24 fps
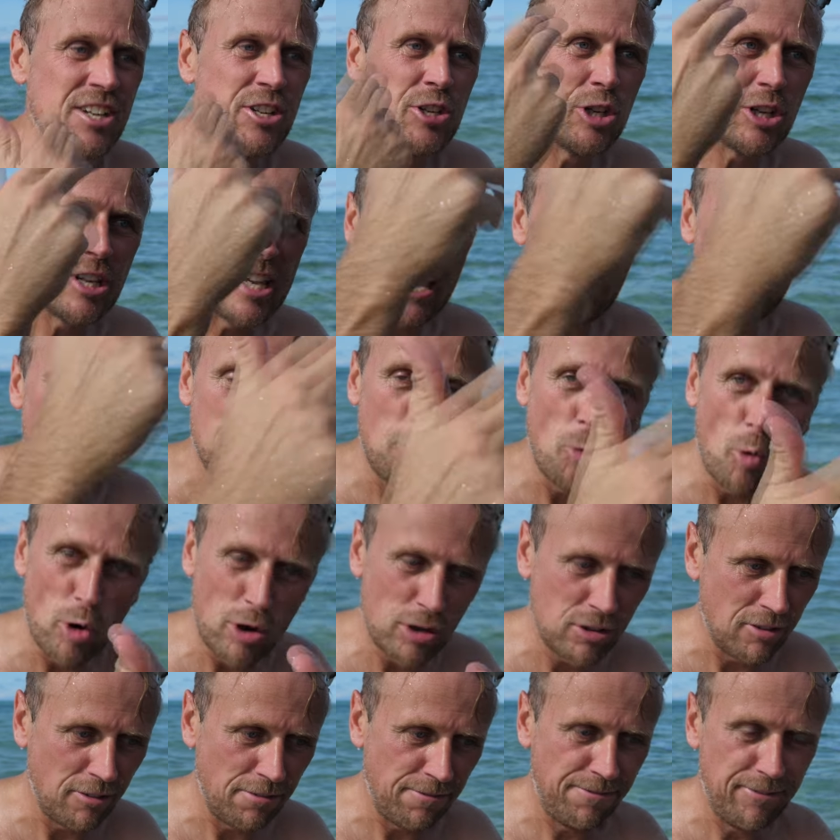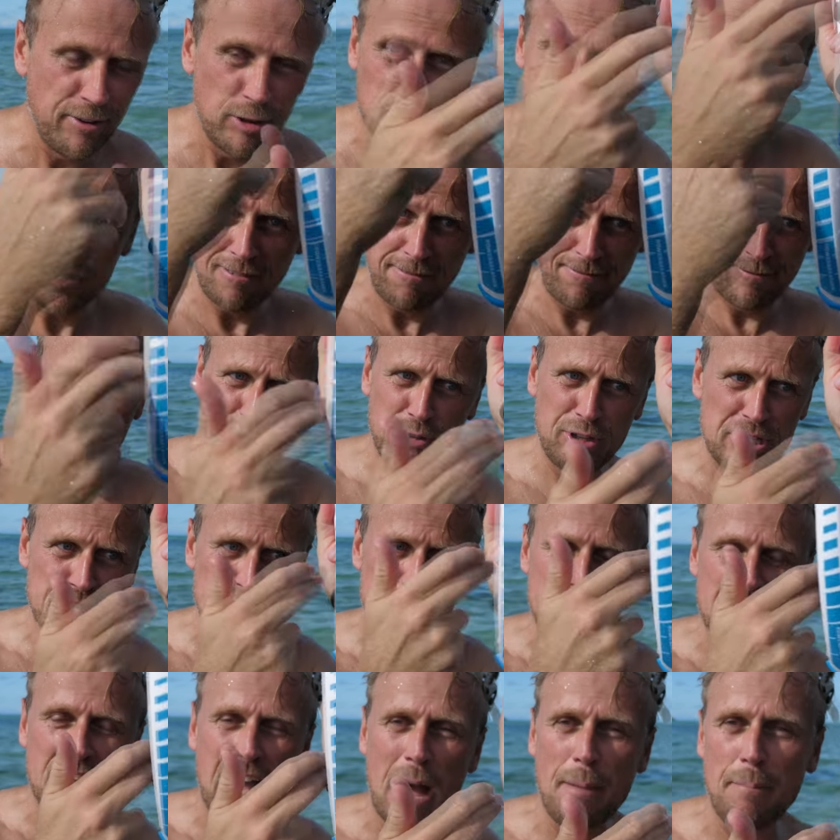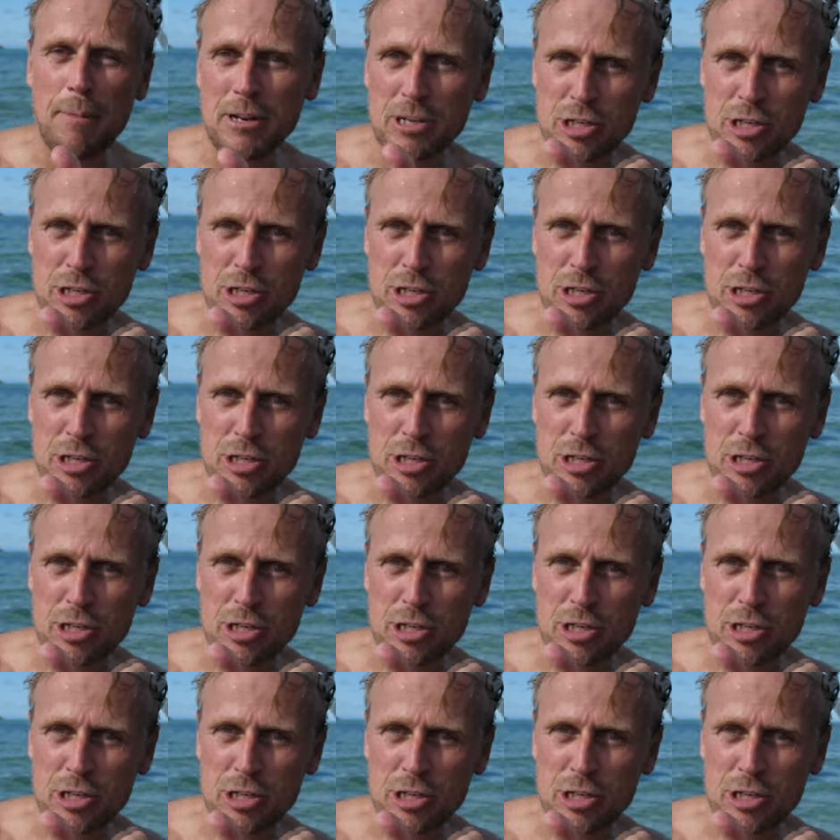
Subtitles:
to get water to fill this thing up.